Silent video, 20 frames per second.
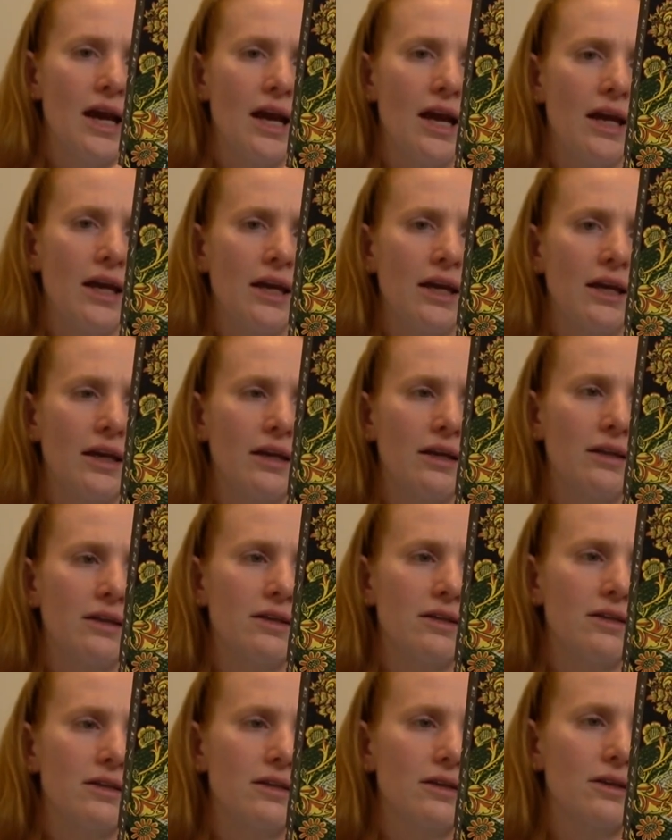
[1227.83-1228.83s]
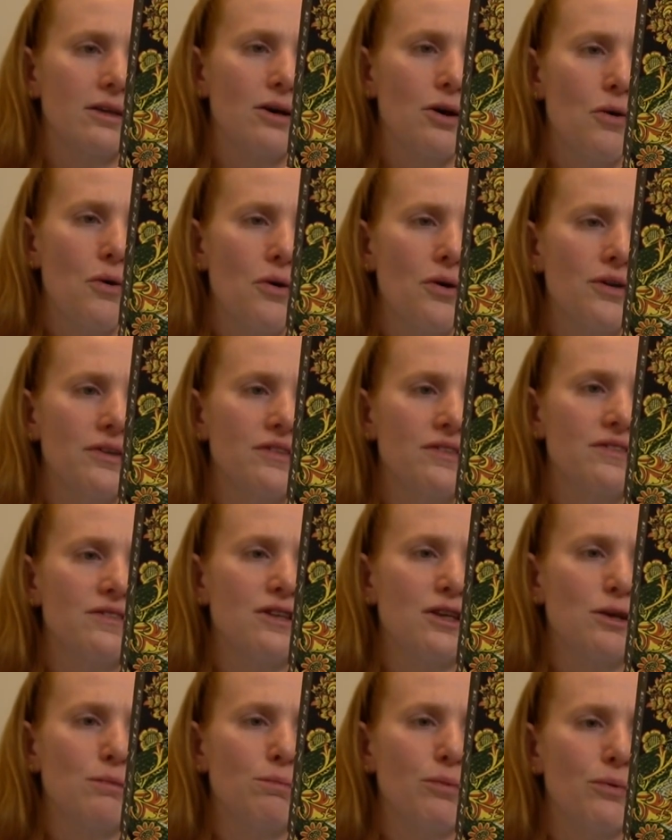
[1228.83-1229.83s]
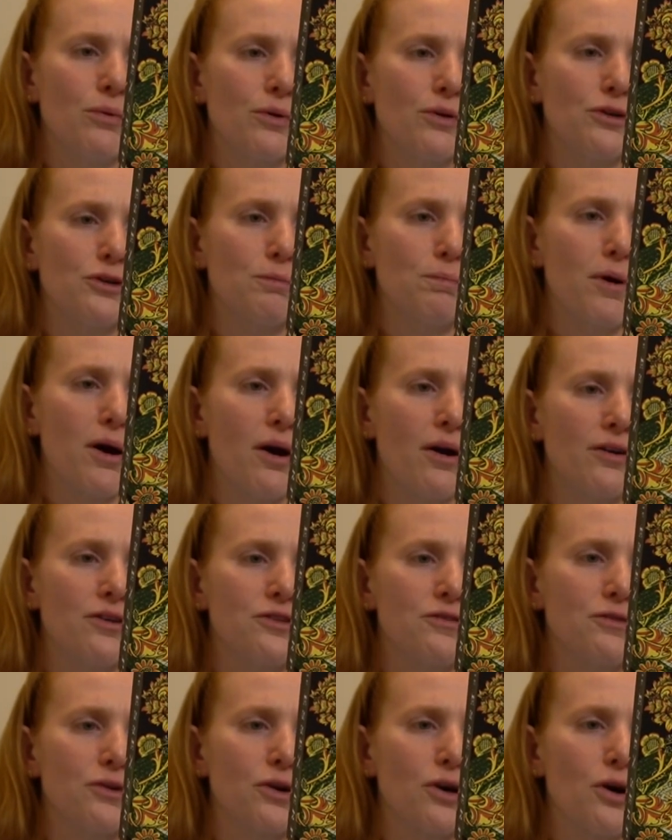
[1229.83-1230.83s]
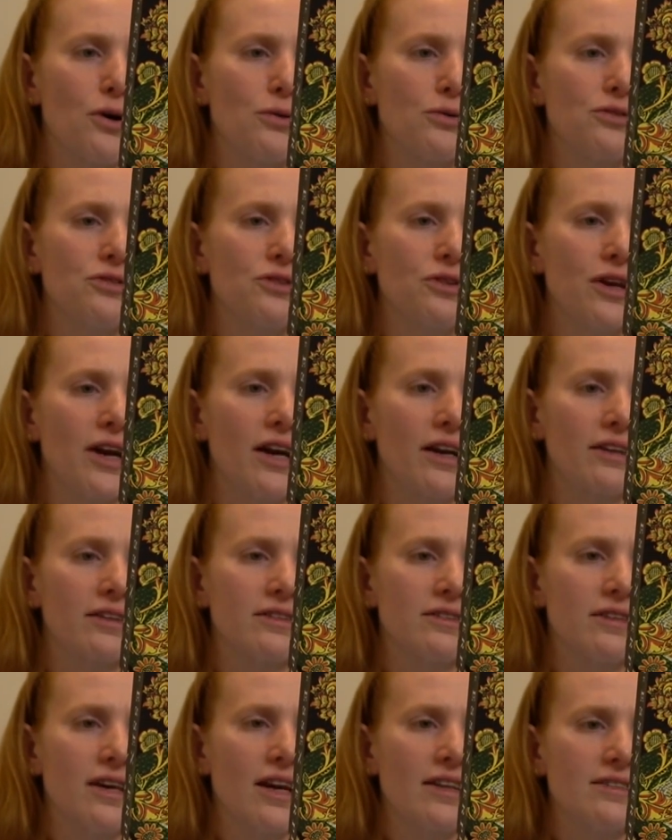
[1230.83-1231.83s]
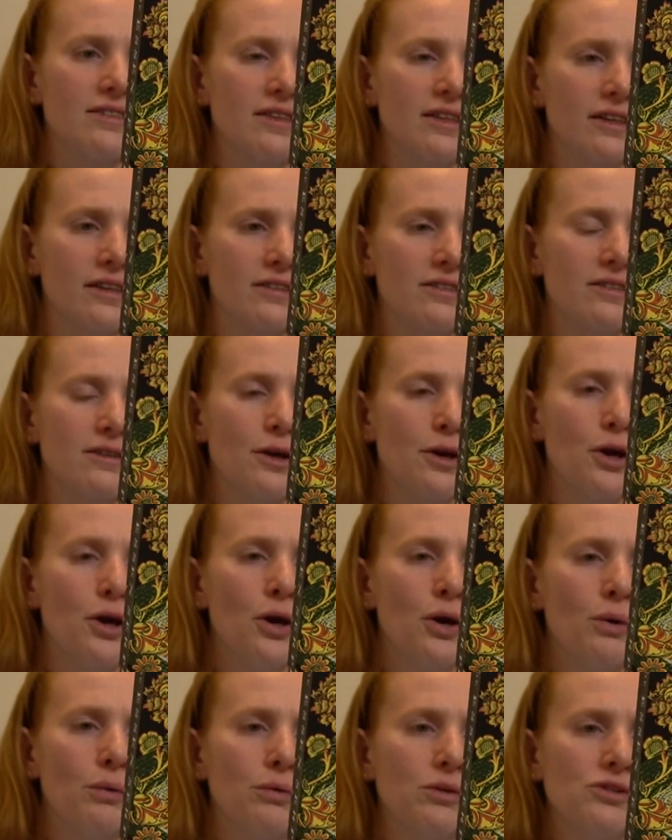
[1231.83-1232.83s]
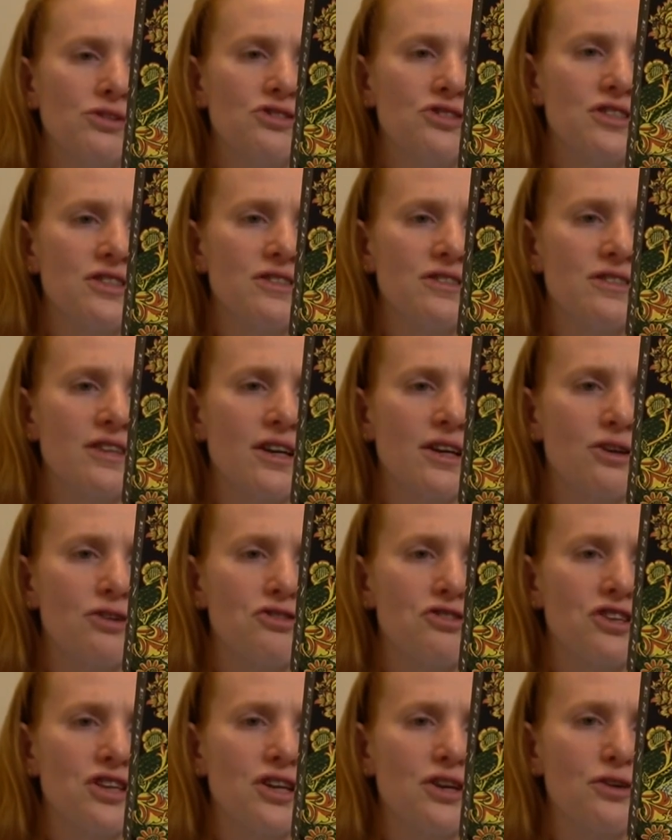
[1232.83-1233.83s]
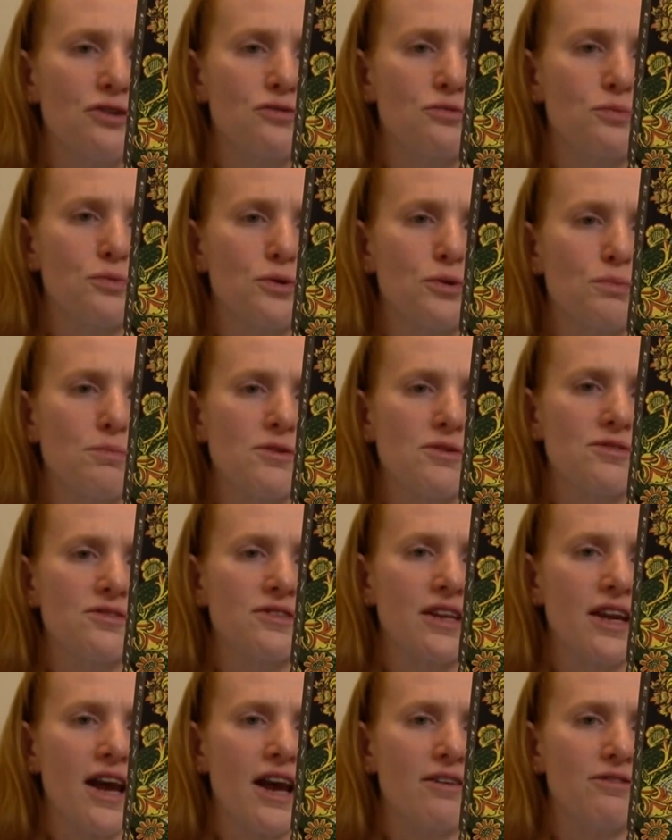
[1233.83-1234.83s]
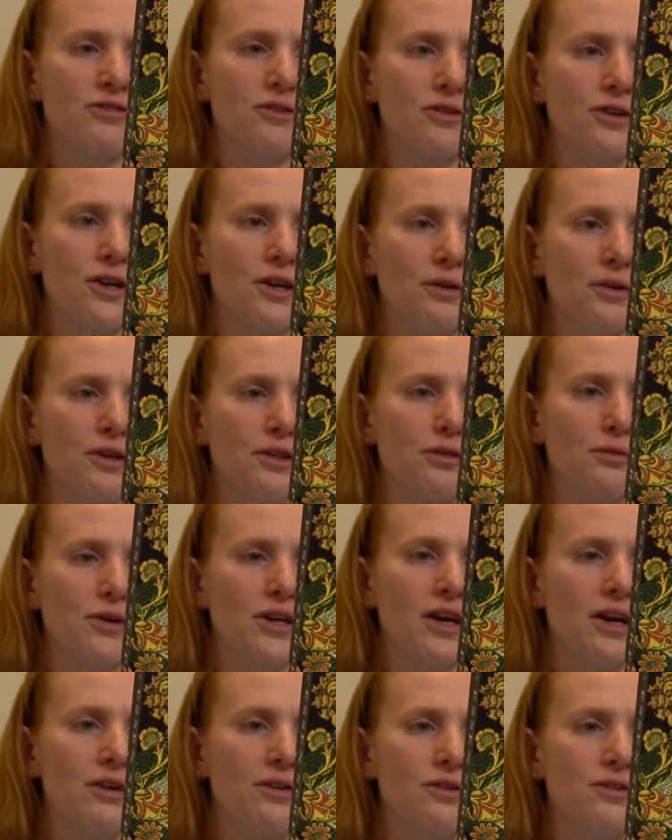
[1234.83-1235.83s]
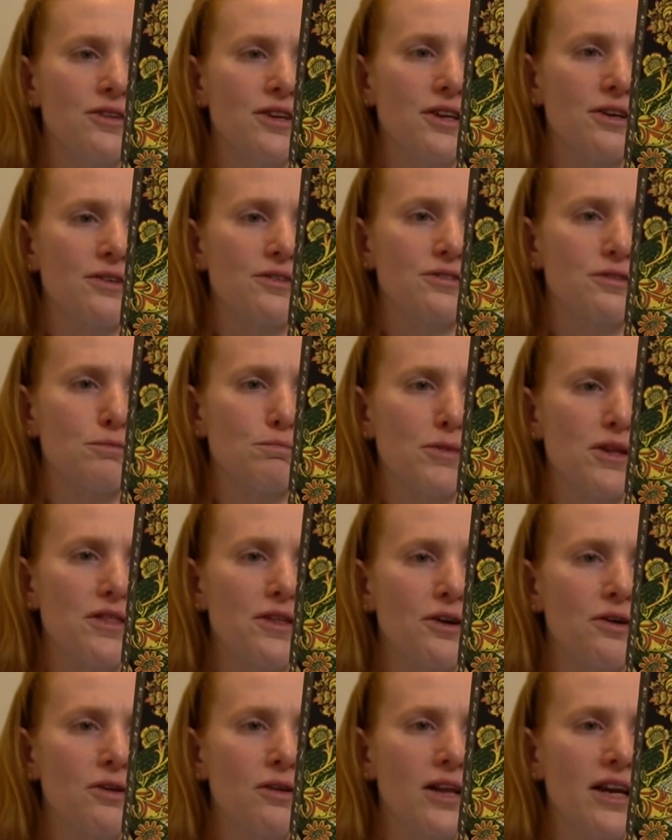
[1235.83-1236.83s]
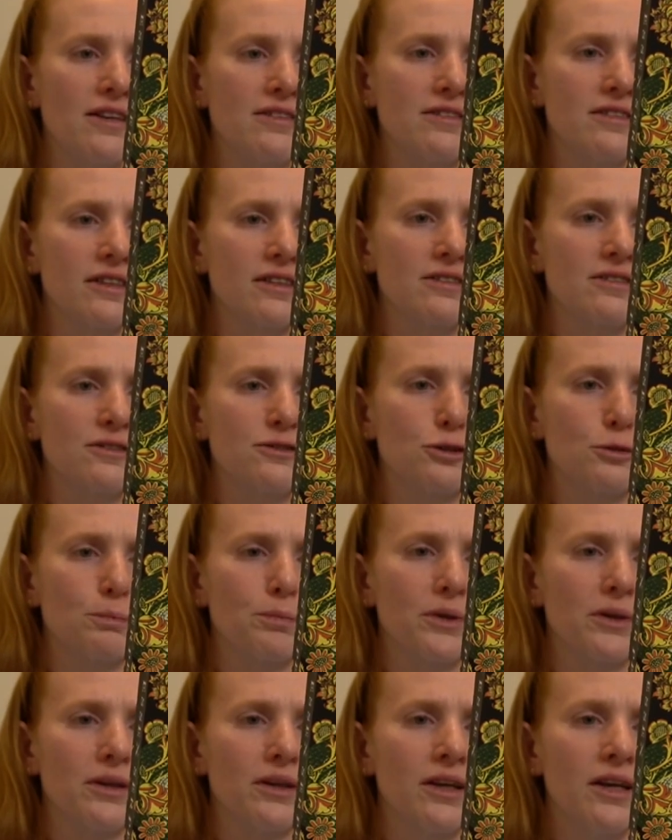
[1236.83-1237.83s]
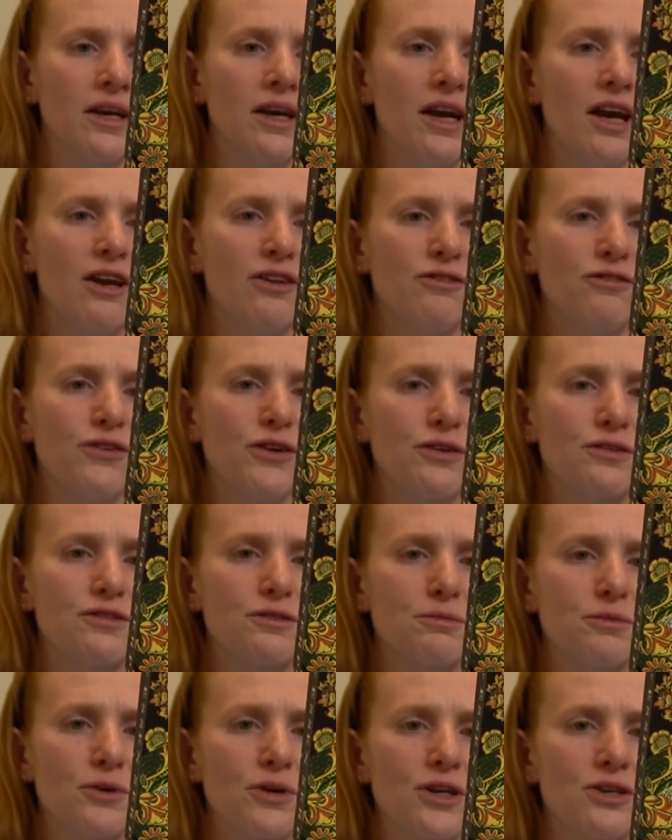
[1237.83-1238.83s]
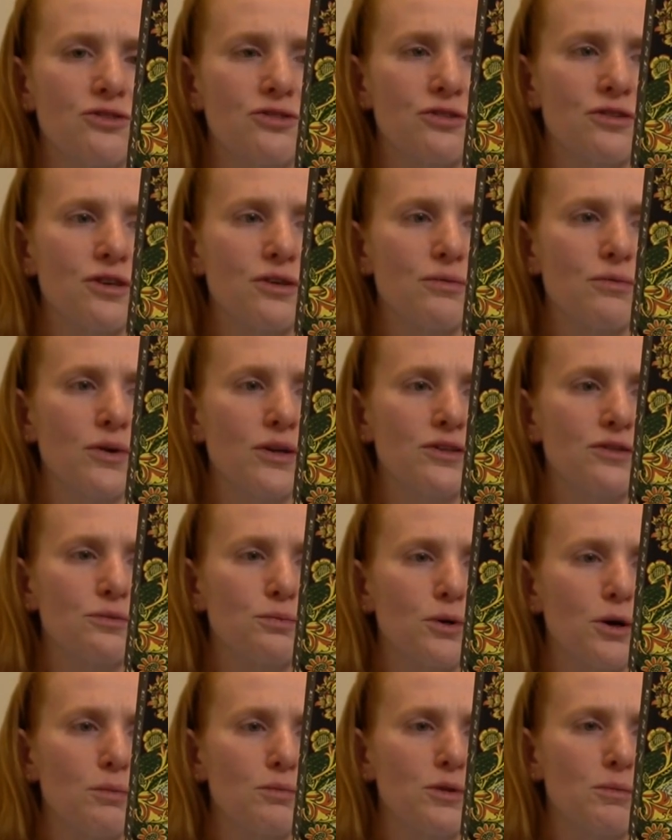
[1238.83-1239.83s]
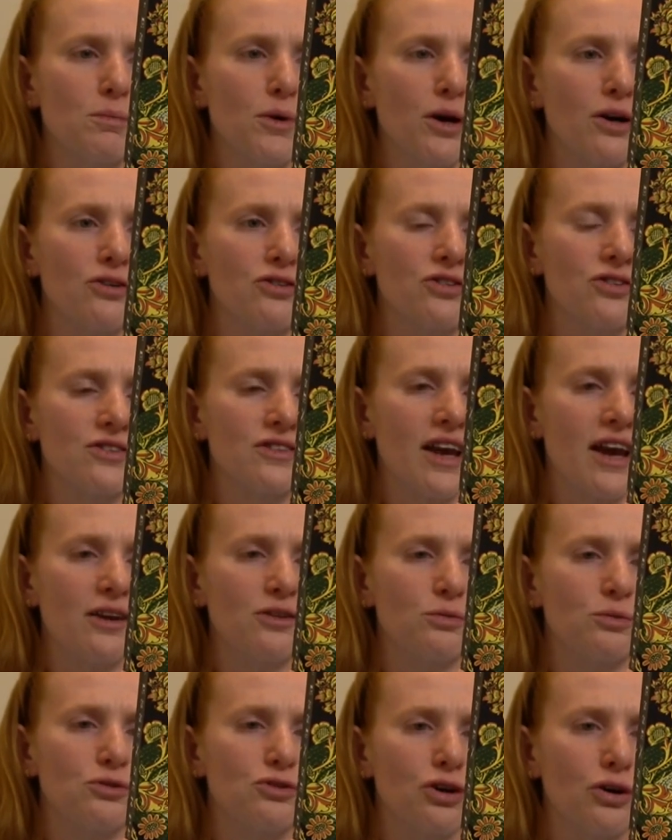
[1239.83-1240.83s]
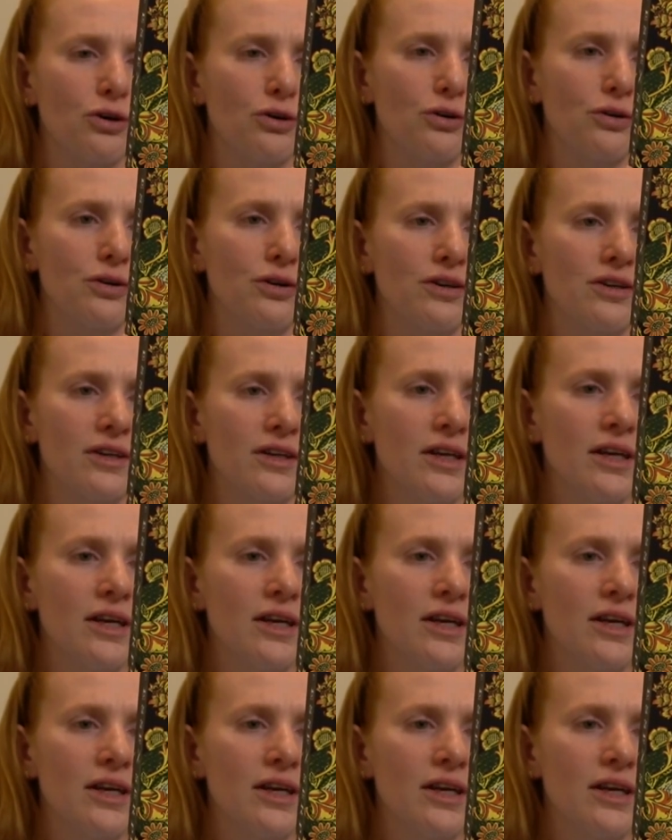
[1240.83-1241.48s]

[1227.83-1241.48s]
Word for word: and Cora Seaborne departs for coastal ex Essex once she's there, she hears rumors that after nearly 300 years, the mythical Essex serpent, a fearsome creature that once roamed the marshes, has returned.